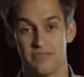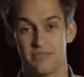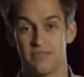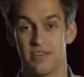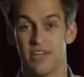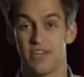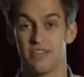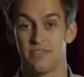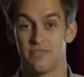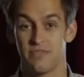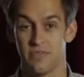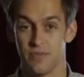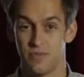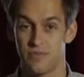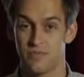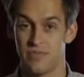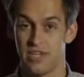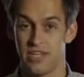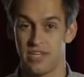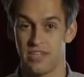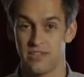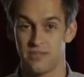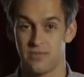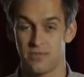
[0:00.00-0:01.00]
for how the phone
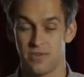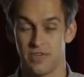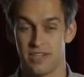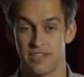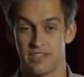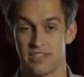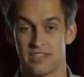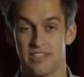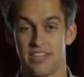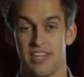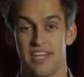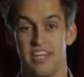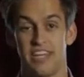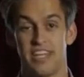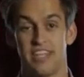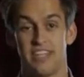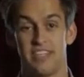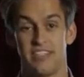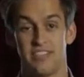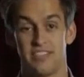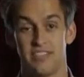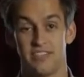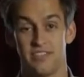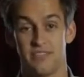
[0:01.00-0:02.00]
vanish works.
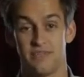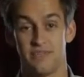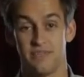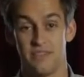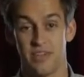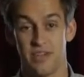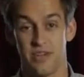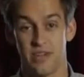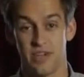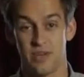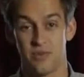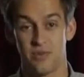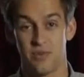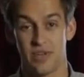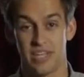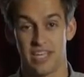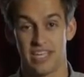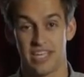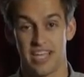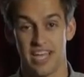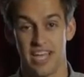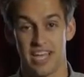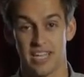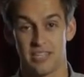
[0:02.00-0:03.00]
This is a very
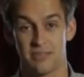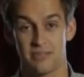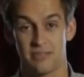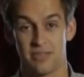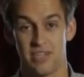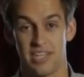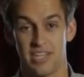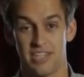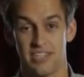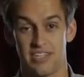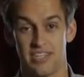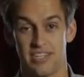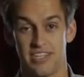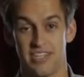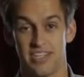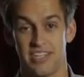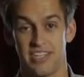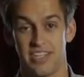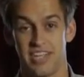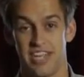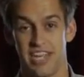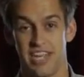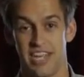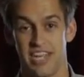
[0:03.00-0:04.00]
quick explanation.
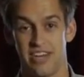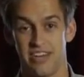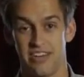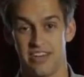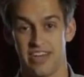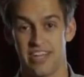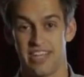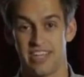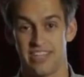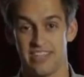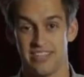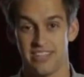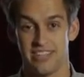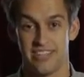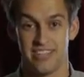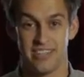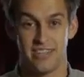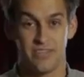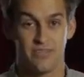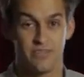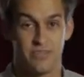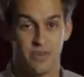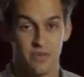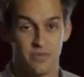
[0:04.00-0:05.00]
Here it is.
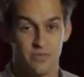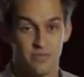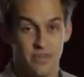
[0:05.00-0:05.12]
Phone